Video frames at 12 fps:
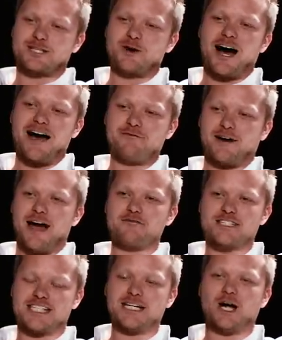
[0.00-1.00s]
so I've
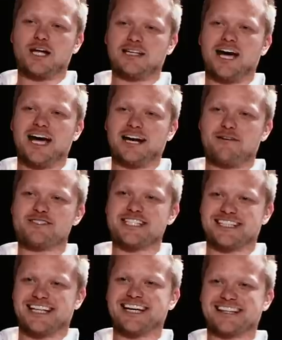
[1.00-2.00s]
I've seen online. I've
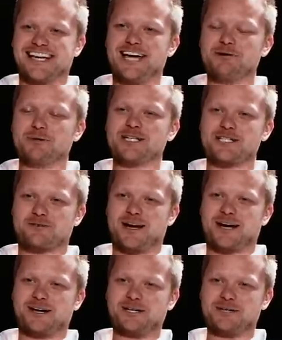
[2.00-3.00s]
seen like the hey, what is
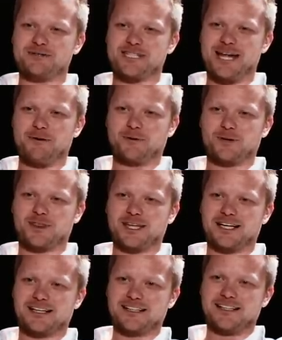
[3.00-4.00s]
Grant Cardone's net worth
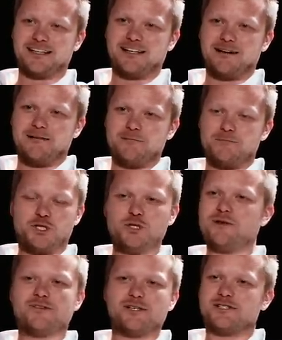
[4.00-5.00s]
thing? Oh yeah.
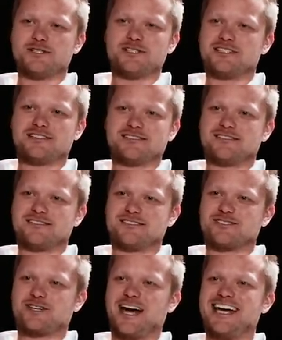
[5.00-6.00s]
Do you even? Oh yeah,
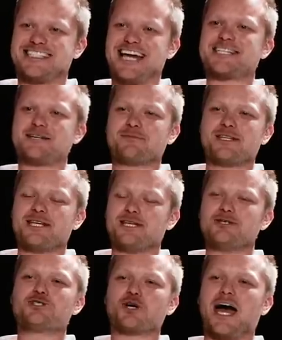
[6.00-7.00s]
that's track, just is that something that
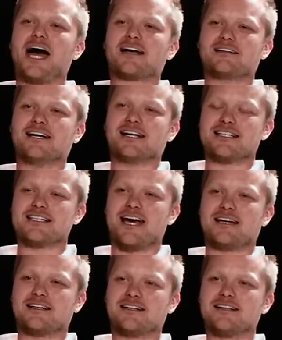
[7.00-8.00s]
you that's track? like is
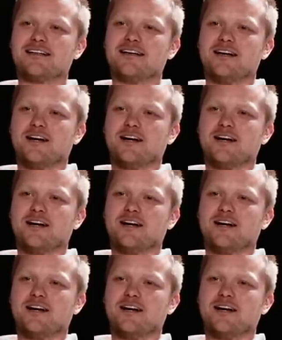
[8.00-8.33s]
that yeah.